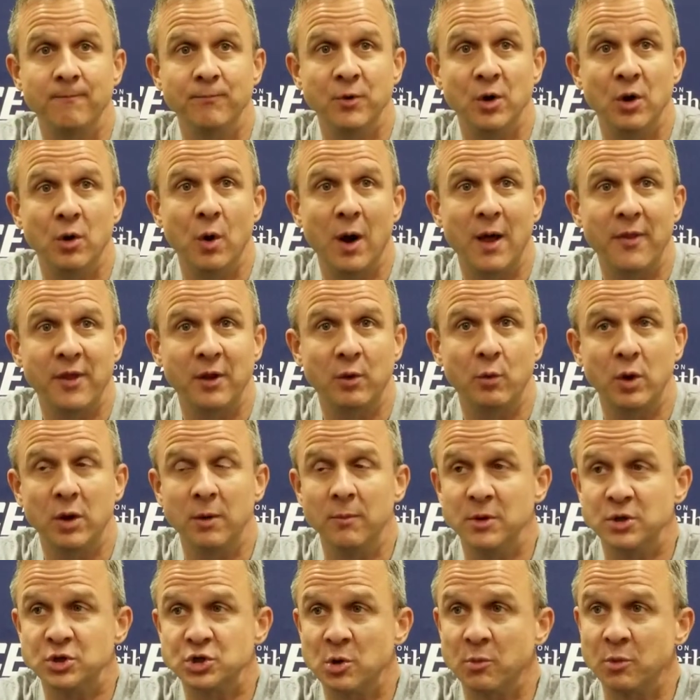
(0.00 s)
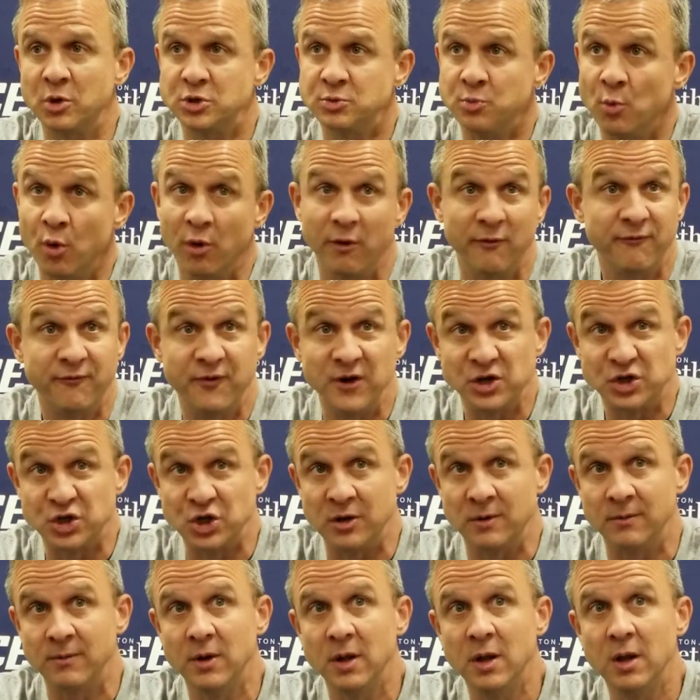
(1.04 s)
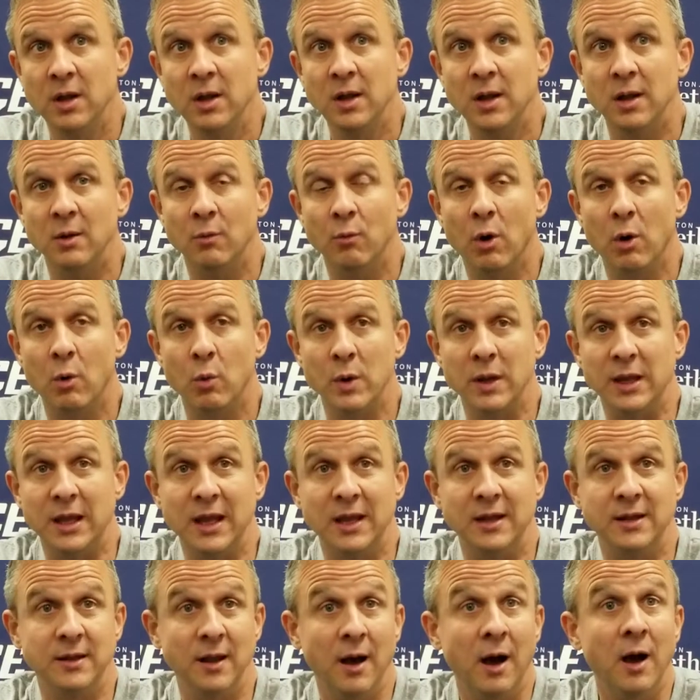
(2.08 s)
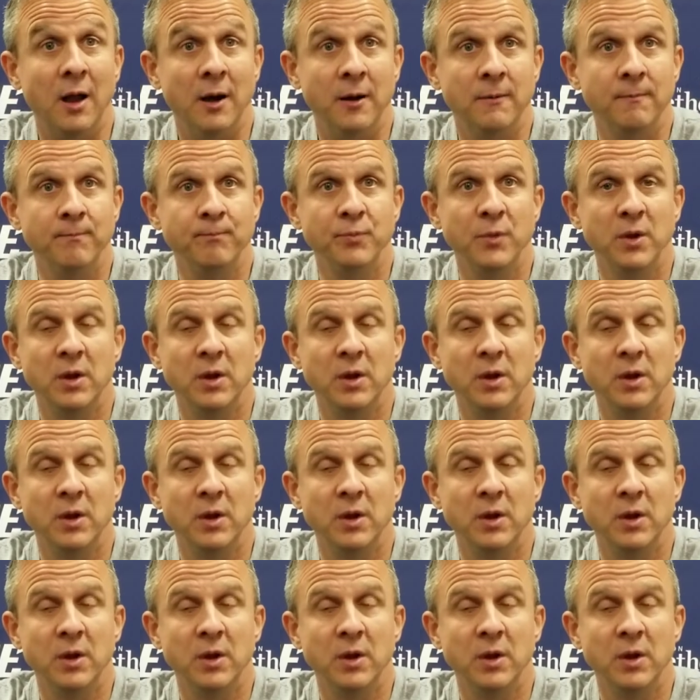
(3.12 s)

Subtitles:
You know, I think we can be so much more efficient in what we get done